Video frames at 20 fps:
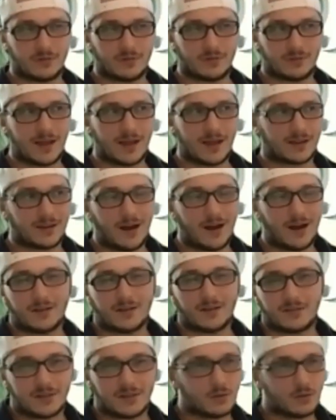that
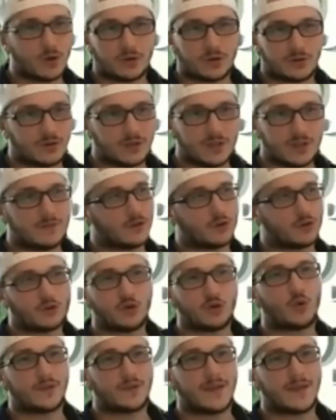God do, even
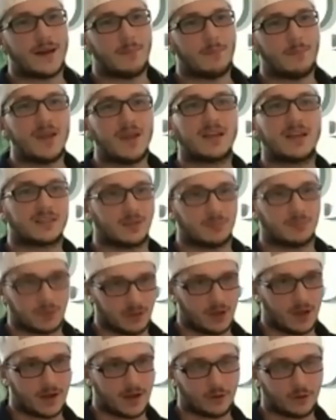doing that makes him
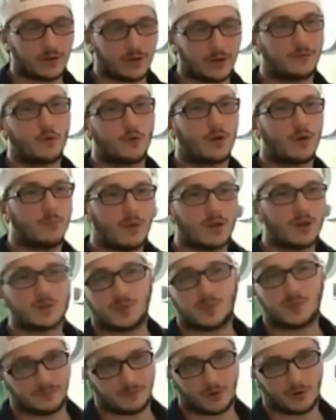a liar. Therefore, it
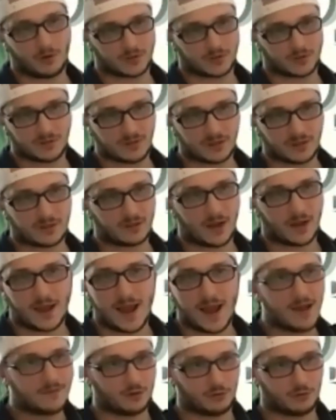must be false, and I
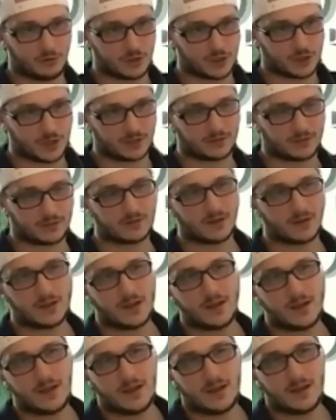have to reject it.
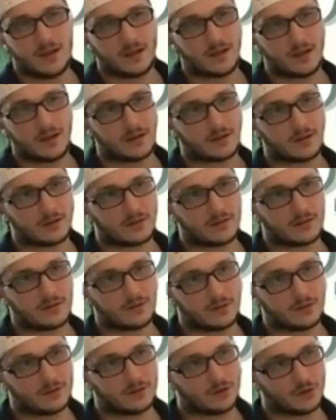And,
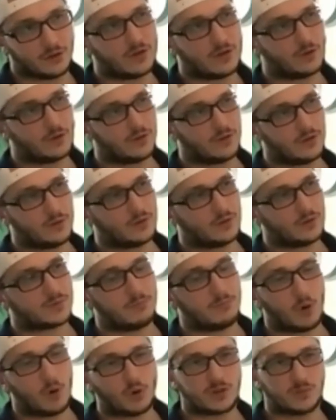you know, there it was
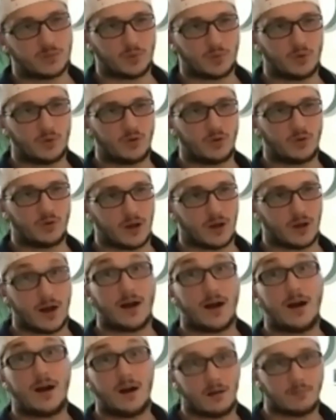multiple
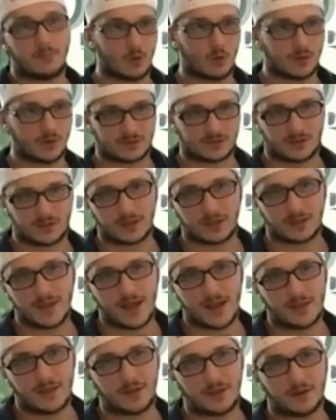aha moments like
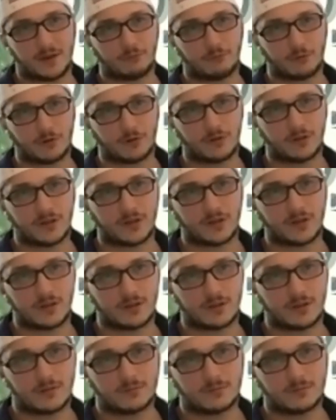that that really